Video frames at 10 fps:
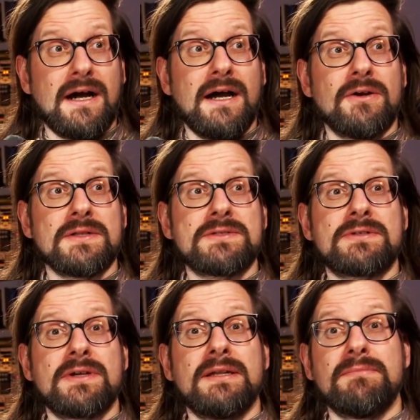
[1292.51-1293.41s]
I also
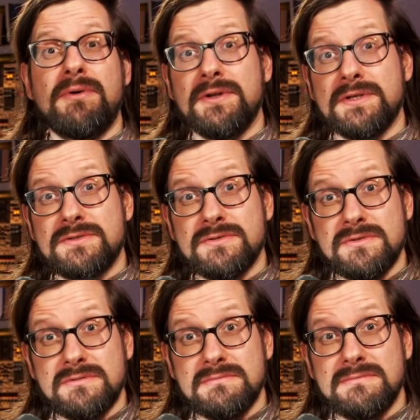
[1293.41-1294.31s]
tried Berna
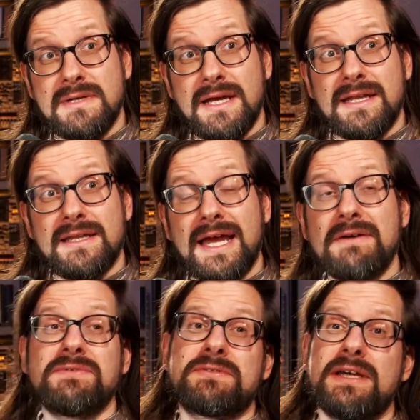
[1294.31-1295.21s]
2, and I
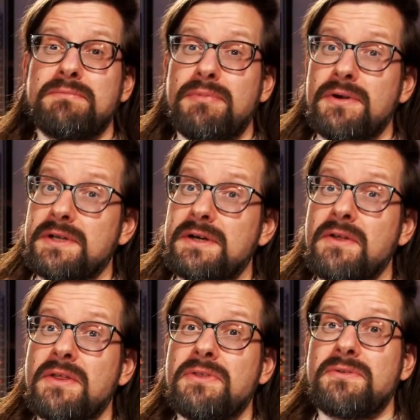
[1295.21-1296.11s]
haven't tried Berna
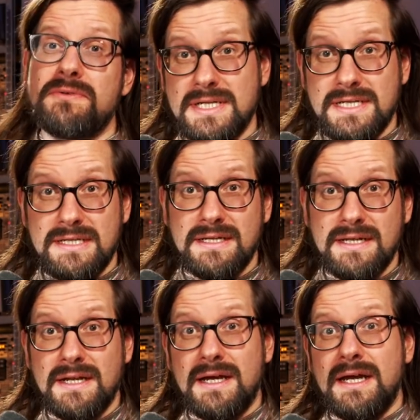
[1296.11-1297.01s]
3.
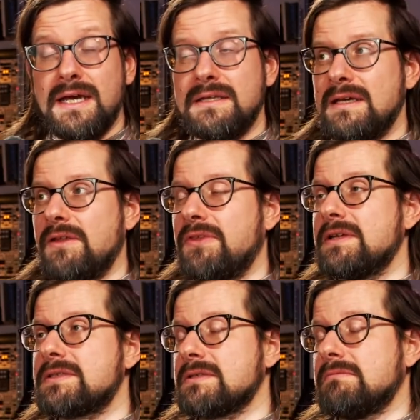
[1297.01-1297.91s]
And I think
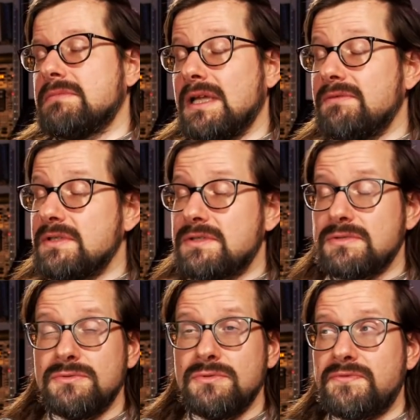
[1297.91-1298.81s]
it's a lovely
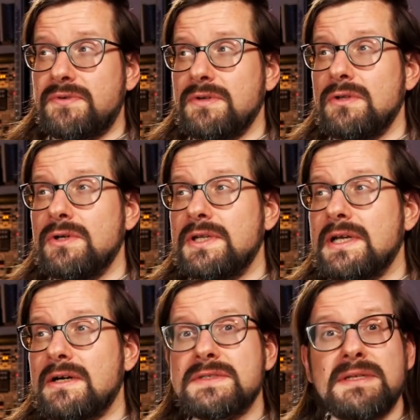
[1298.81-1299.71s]
tool for
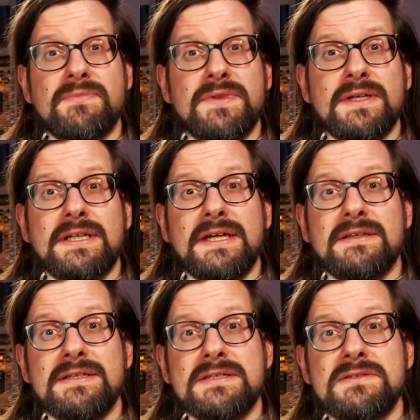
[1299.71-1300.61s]
learning how something
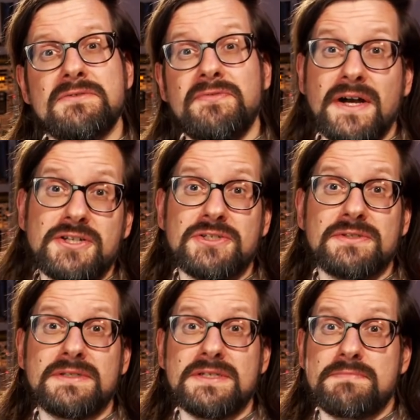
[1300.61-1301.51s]
like this
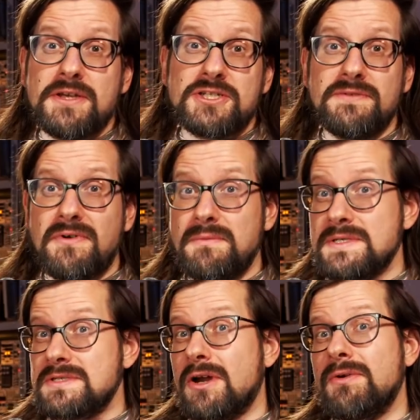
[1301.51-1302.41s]
functioned, especially from a
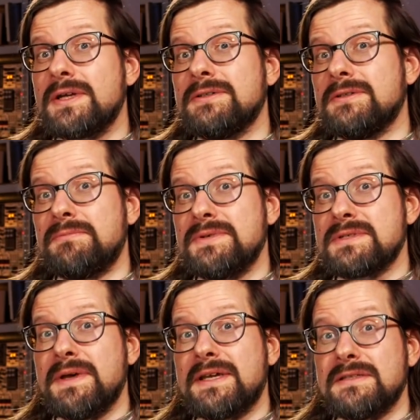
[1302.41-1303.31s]
historical
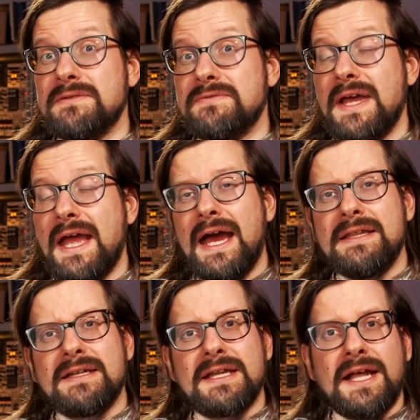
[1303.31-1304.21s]
perspective.
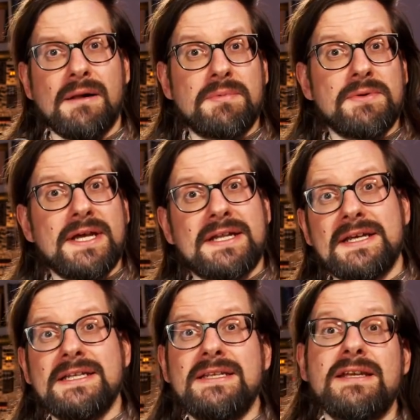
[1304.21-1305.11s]
And it can help you get an
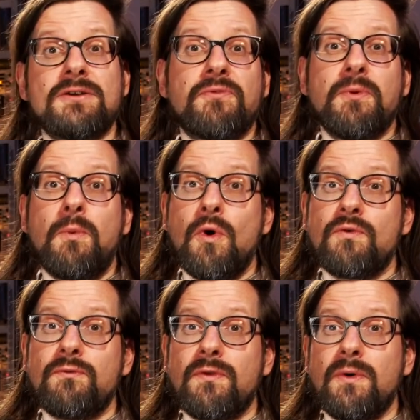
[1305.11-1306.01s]
idea of the
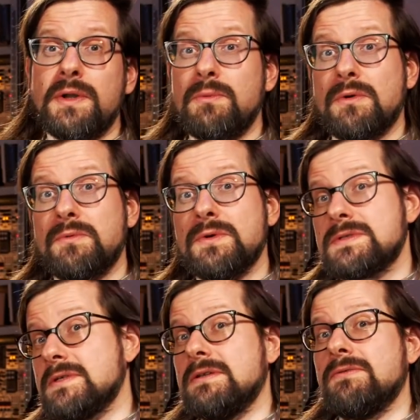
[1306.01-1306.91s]
workflow and what
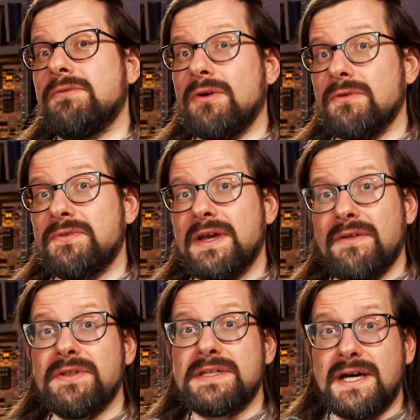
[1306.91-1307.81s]
was involved
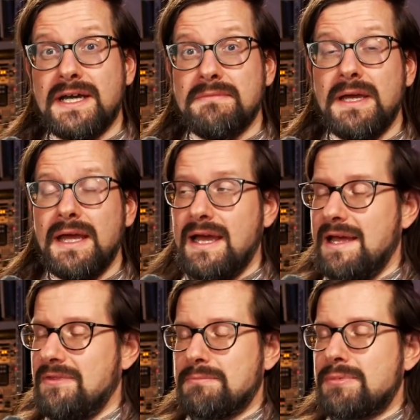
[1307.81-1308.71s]
at the time.
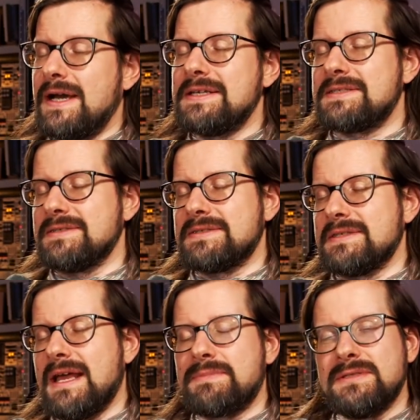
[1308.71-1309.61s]
And the price is
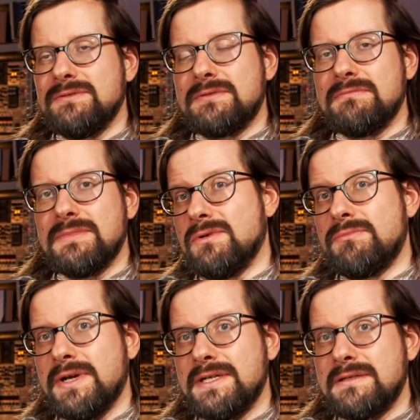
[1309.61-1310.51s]
an absolute
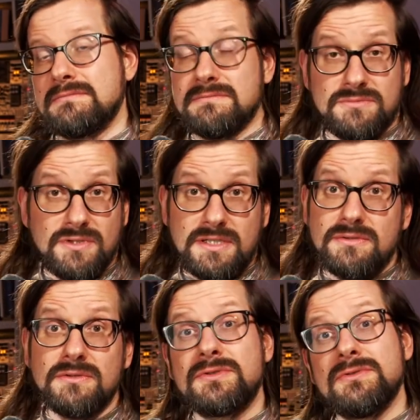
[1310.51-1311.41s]
no-brainer. Really
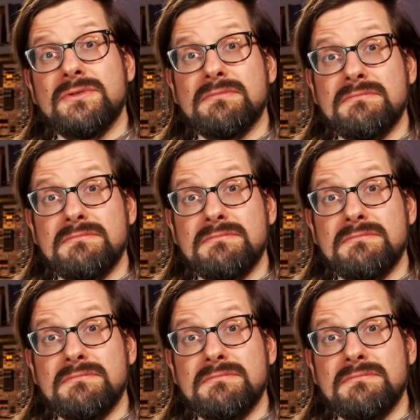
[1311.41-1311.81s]
cool tool.